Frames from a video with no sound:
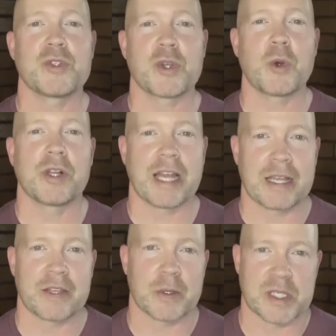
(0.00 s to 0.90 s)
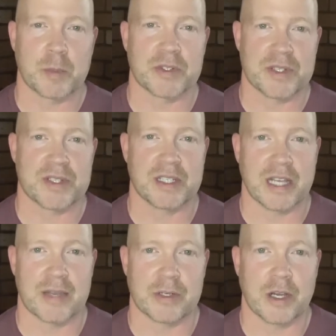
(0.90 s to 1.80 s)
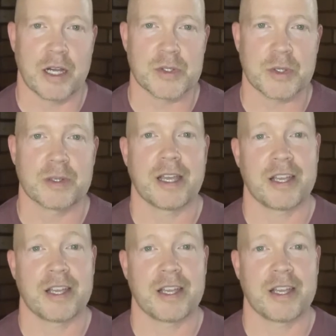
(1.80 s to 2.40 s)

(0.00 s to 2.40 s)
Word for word: so glad that I was able to see live in concert.